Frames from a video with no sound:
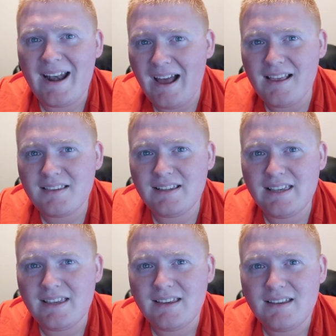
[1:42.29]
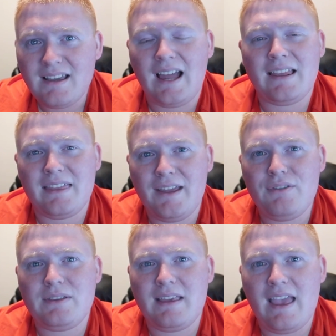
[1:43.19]
And honestly, at the
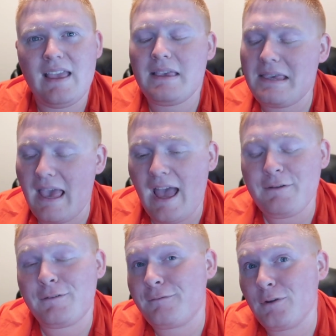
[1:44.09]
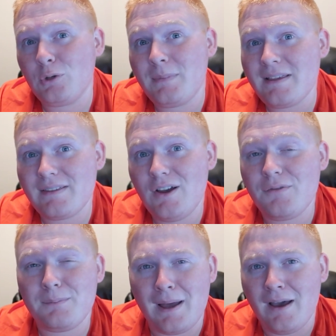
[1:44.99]
end of the day, yeah, I fulfilled
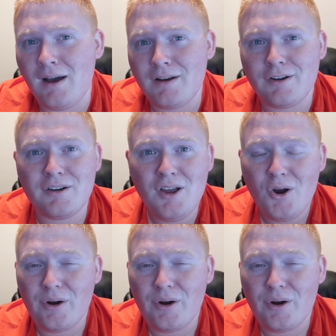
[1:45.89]
myself, my hunger,